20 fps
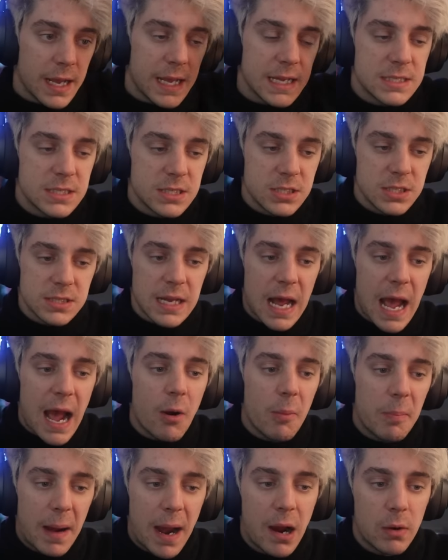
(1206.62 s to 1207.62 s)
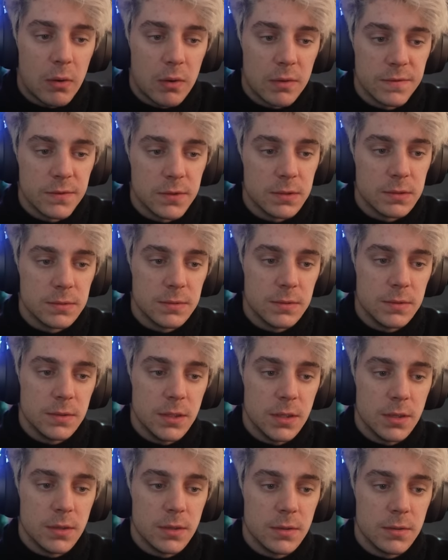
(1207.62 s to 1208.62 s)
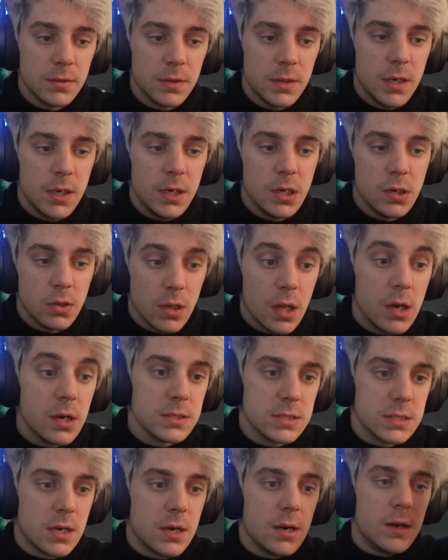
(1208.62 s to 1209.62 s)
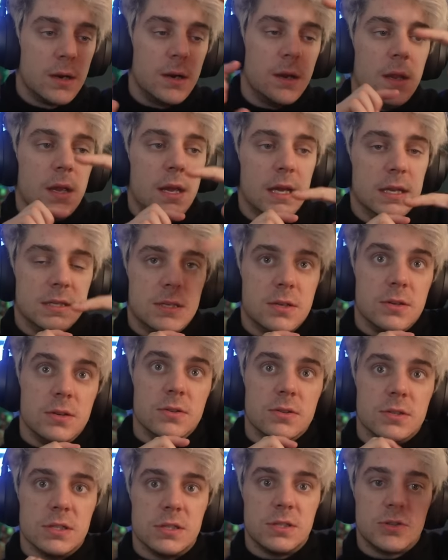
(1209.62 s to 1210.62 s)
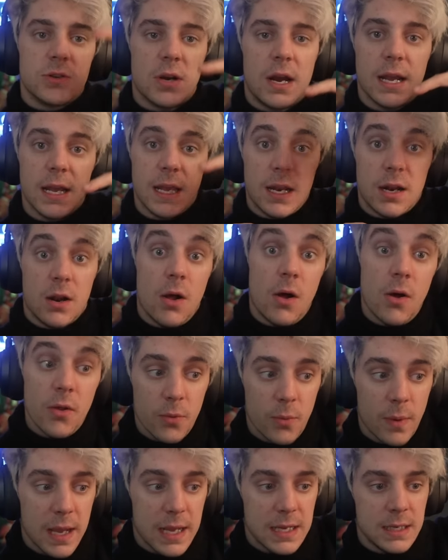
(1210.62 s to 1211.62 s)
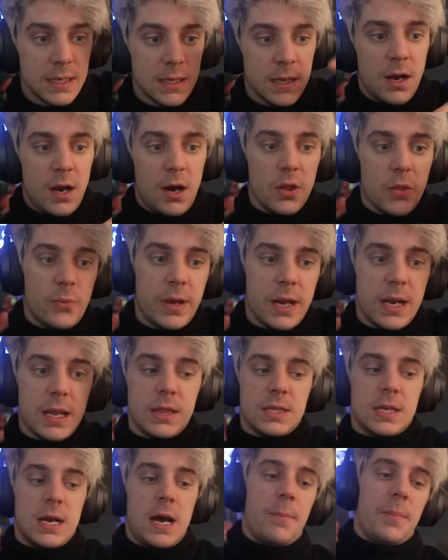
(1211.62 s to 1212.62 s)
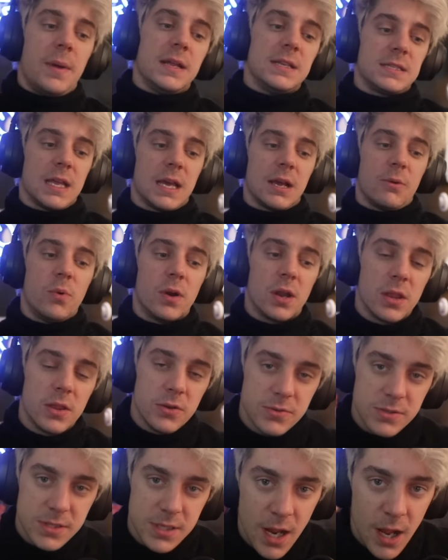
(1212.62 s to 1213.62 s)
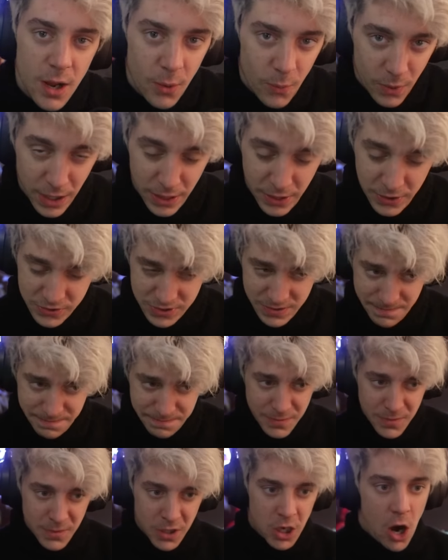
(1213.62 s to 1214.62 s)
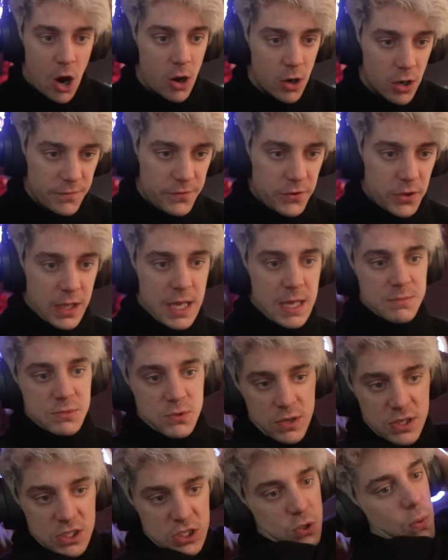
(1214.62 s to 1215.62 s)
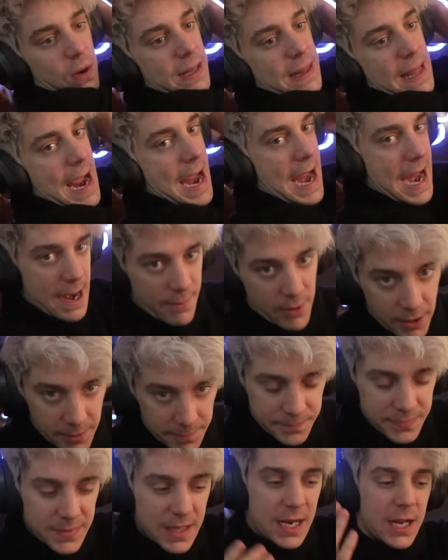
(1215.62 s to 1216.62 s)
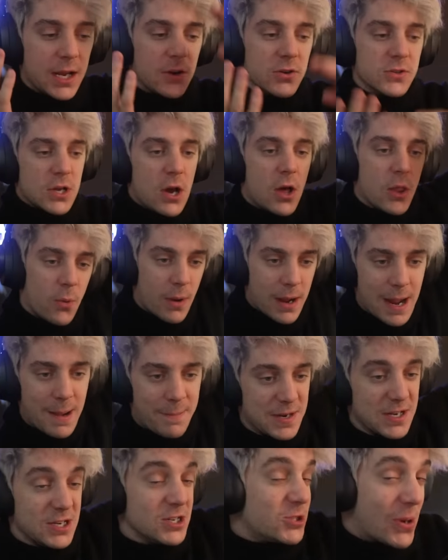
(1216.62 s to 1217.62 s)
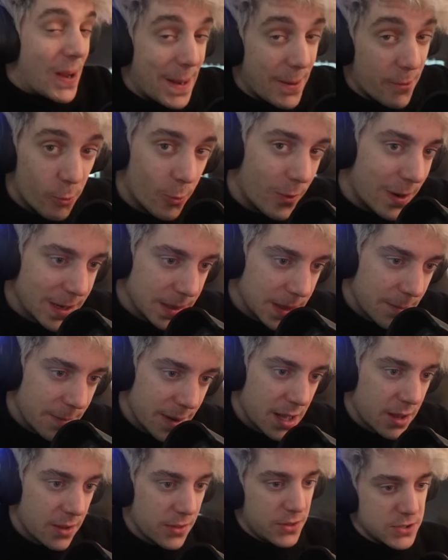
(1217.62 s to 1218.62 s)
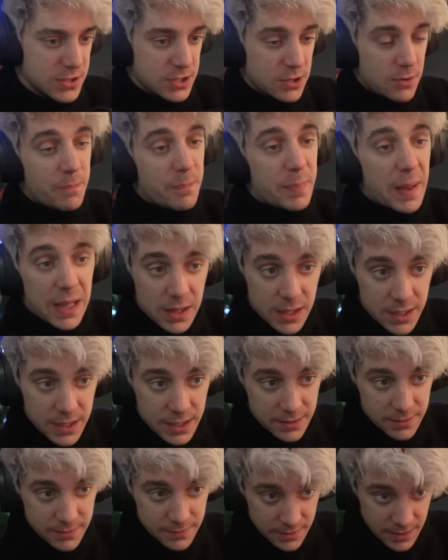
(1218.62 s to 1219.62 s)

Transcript: I guess it's just how powerful your lungs are, and so you just try and get it all the way to the top. It's like one of those carnival games where you swing the hammer and it goes all the way up, but you try to ring the bell. There's no bell on it.